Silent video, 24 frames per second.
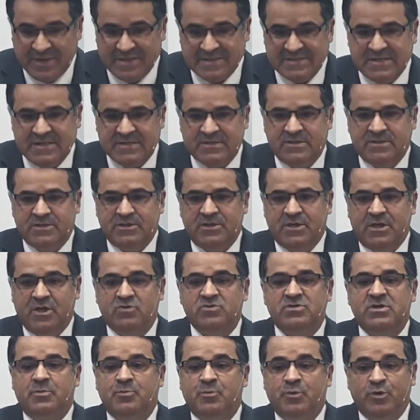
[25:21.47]
It's not the
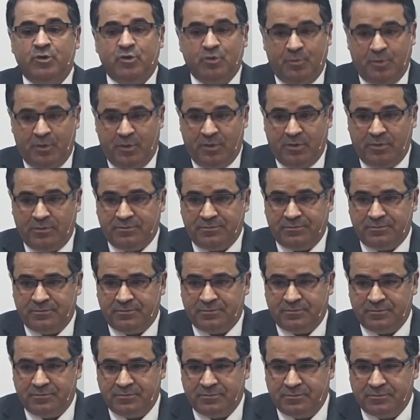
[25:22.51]
truth.
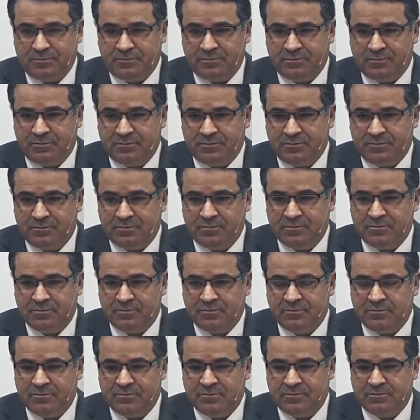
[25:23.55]
My brethren,
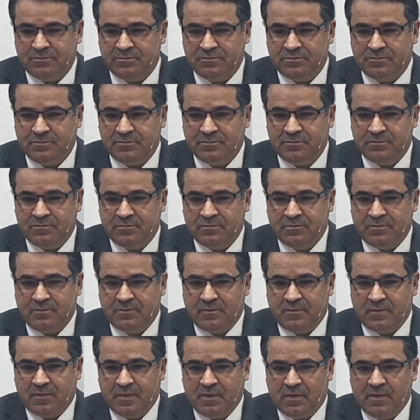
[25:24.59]
living in the presence of
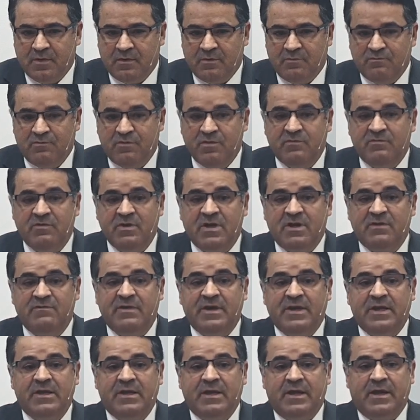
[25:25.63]
God is very
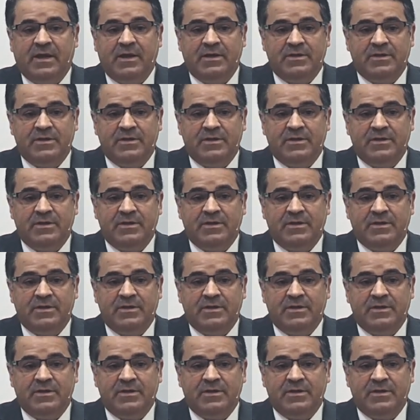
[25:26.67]
good.